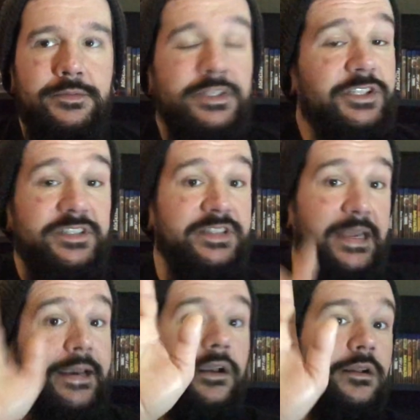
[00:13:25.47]
They're just
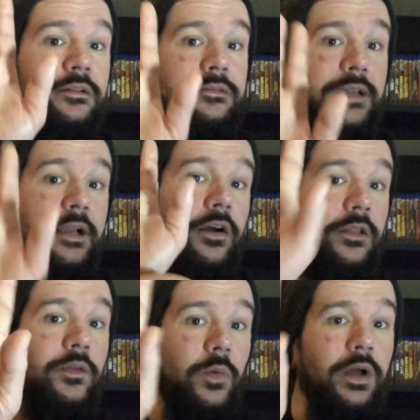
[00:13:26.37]
there, like
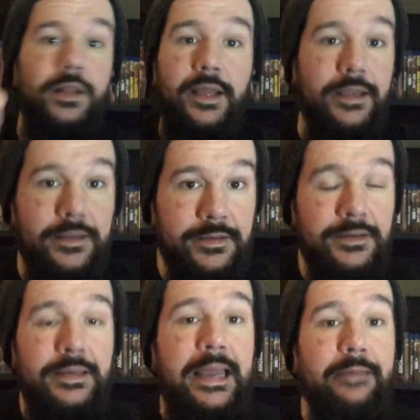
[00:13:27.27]
on the wall, like.
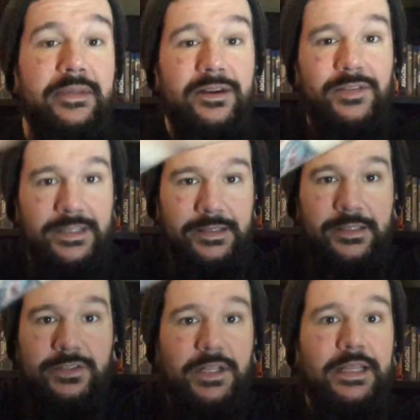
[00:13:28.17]
And then
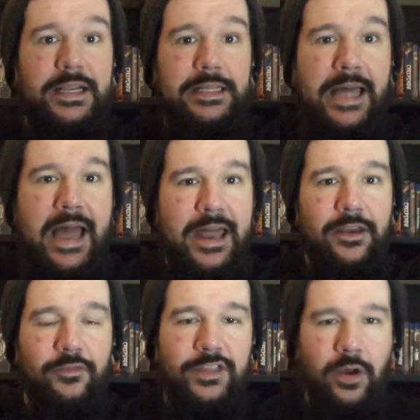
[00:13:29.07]
there's a line
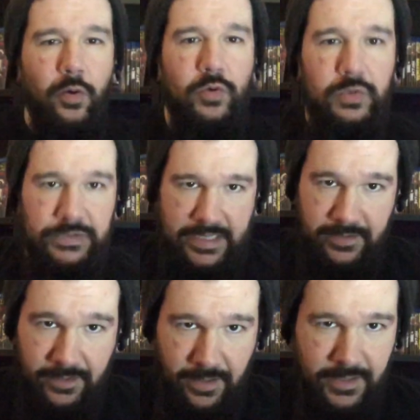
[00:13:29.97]
of the old
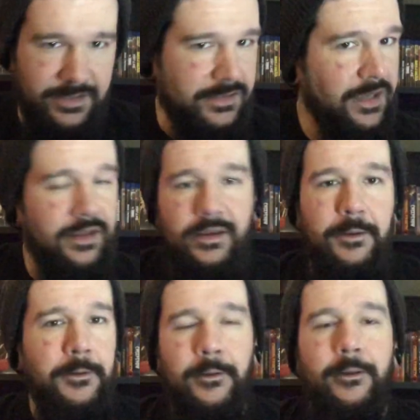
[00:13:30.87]
egg cartons,
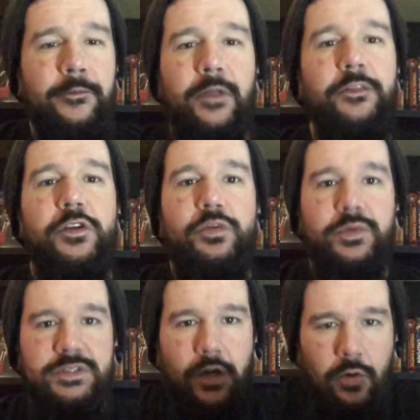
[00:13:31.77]
not the new
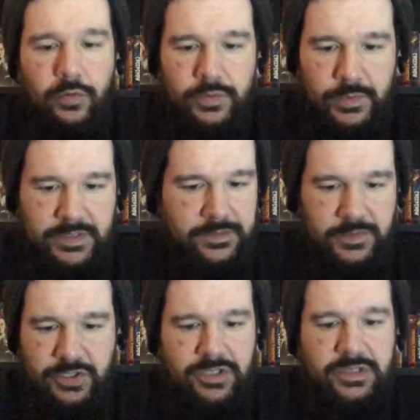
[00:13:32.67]
ones, the old ones. It
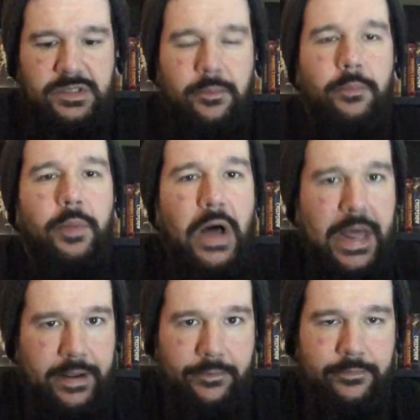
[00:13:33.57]
was just a
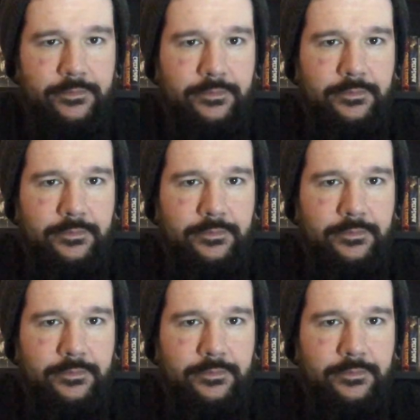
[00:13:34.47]
bottom